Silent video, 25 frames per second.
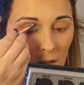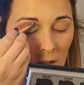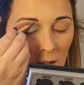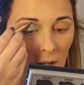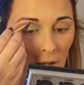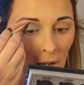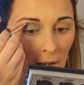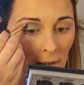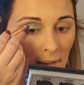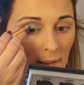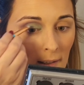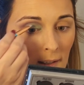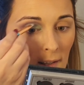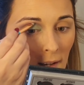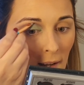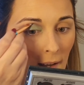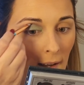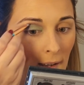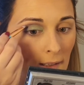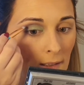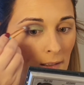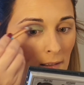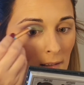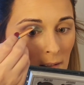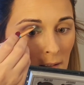
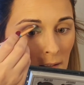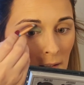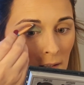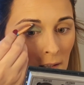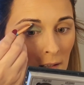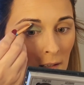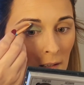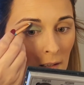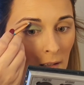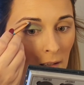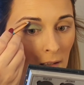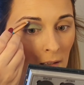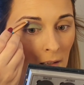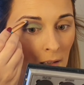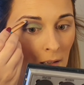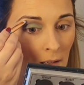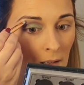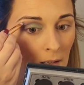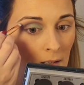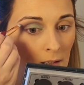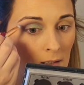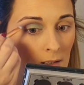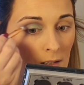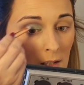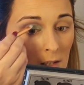Okay.
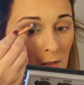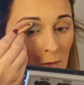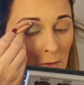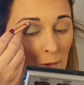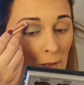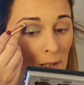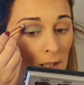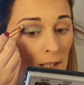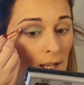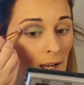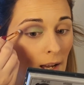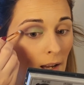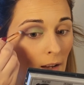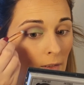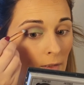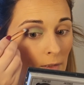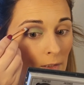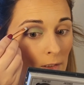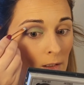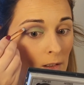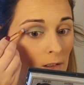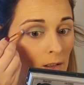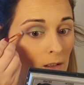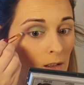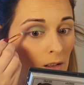So you really have
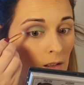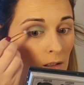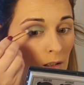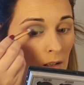to